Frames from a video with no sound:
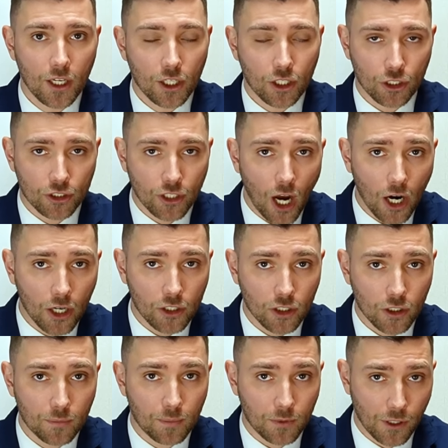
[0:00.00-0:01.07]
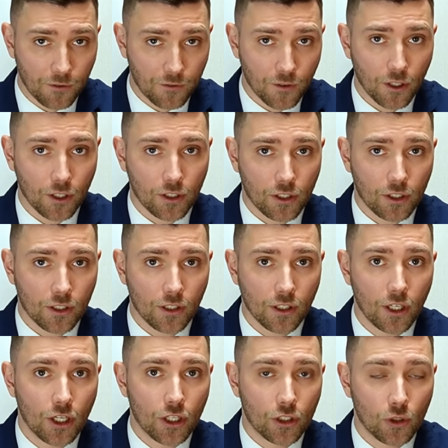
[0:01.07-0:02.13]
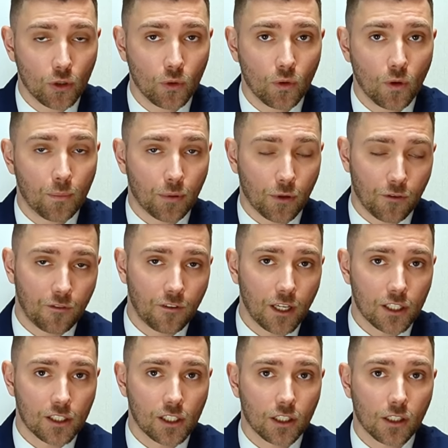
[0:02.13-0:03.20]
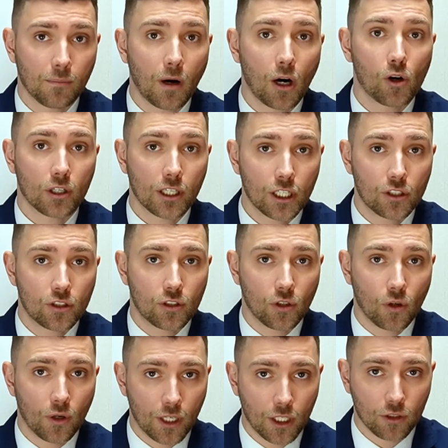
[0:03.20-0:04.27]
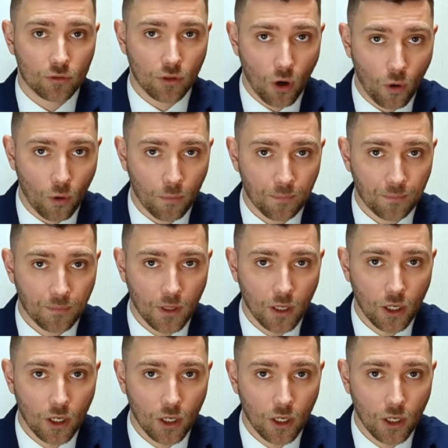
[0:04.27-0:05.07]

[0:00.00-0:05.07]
her doctor referred her to Professor Maurizio in Rome,